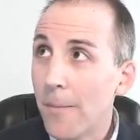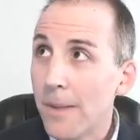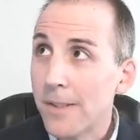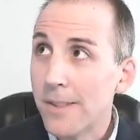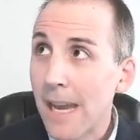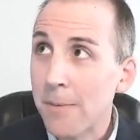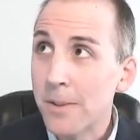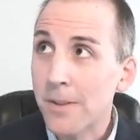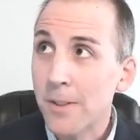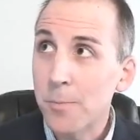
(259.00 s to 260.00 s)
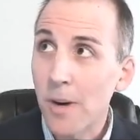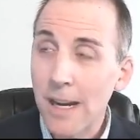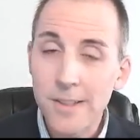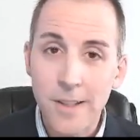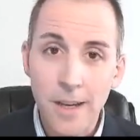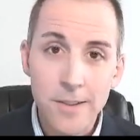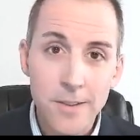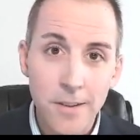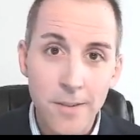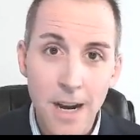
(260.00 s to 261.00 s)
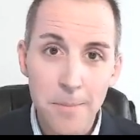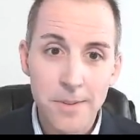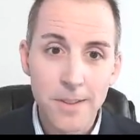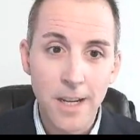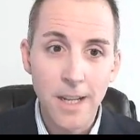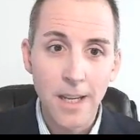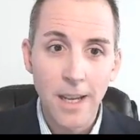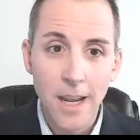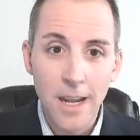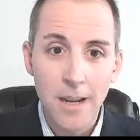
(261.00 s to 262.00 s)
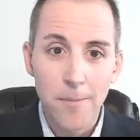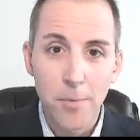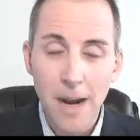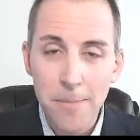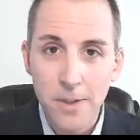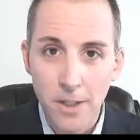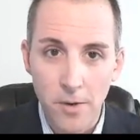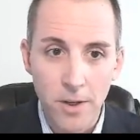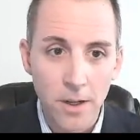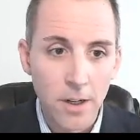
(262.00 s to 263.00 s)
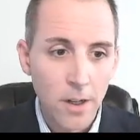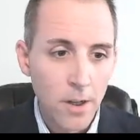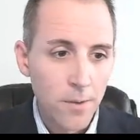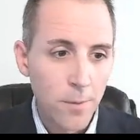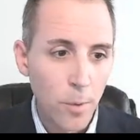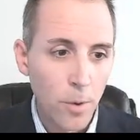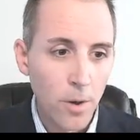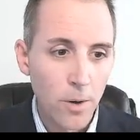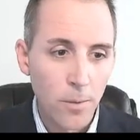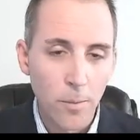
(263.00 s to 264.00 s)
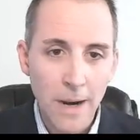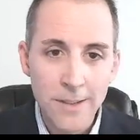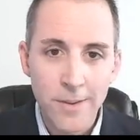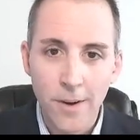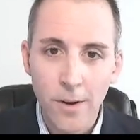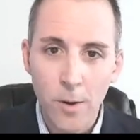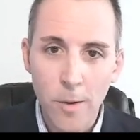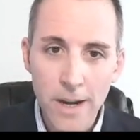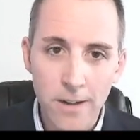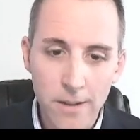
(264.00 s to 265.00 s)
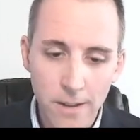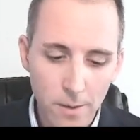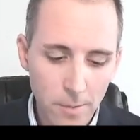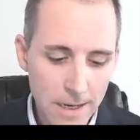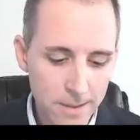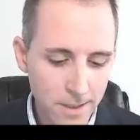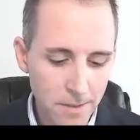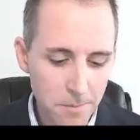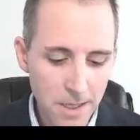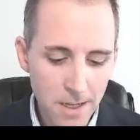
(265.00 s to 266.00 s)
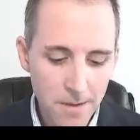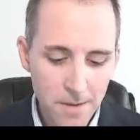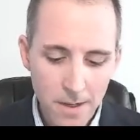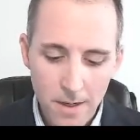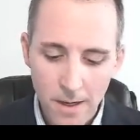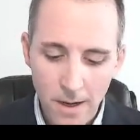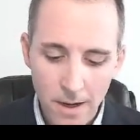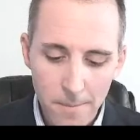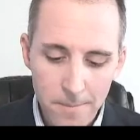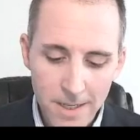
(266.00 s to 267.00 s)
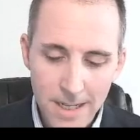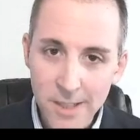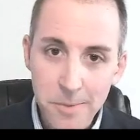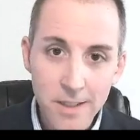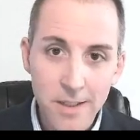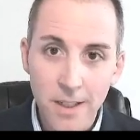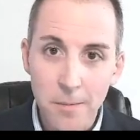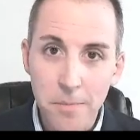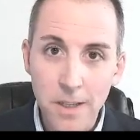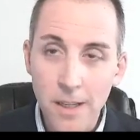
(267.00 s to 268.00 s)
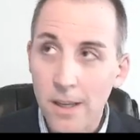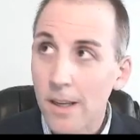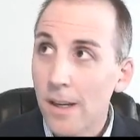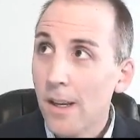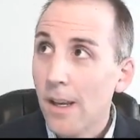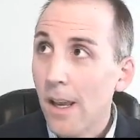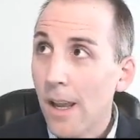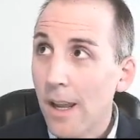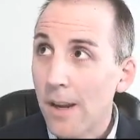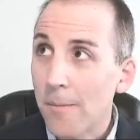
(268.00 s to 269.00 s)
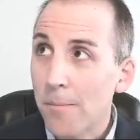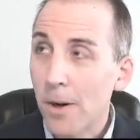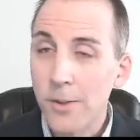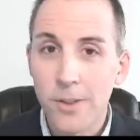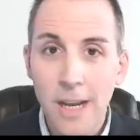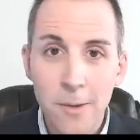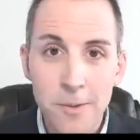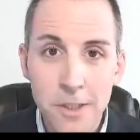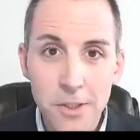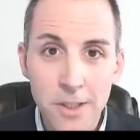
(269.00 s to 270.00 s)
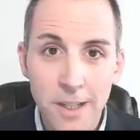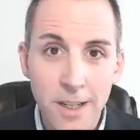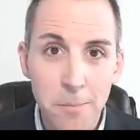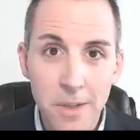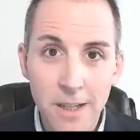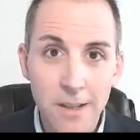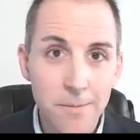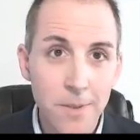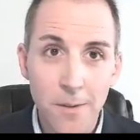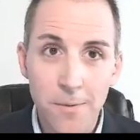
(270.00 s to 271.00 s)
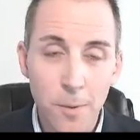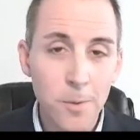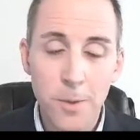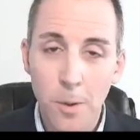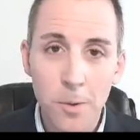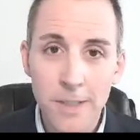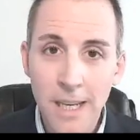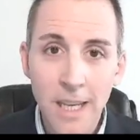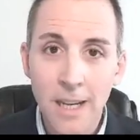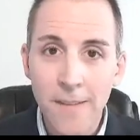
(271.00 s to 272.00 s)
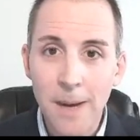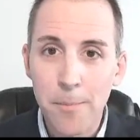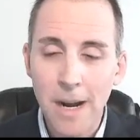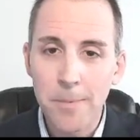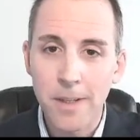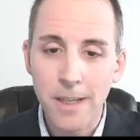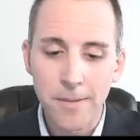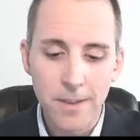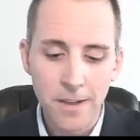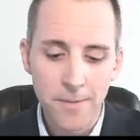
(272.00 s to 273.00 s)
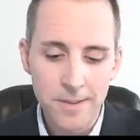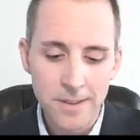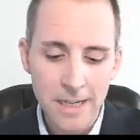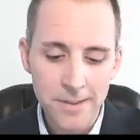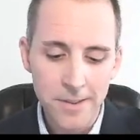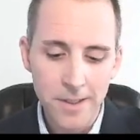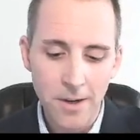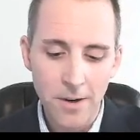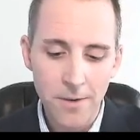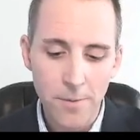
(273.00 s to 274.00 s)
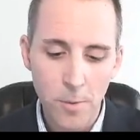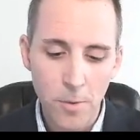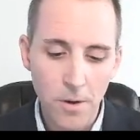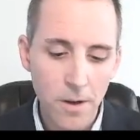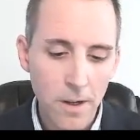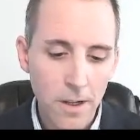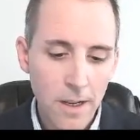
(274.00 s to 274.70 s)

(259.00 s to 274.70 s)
established this process of compensating a property owner for rights that are acquired. And the rights can be an easement, it could be a partial acquisition, it could be a full total taking of that property if it's necessary for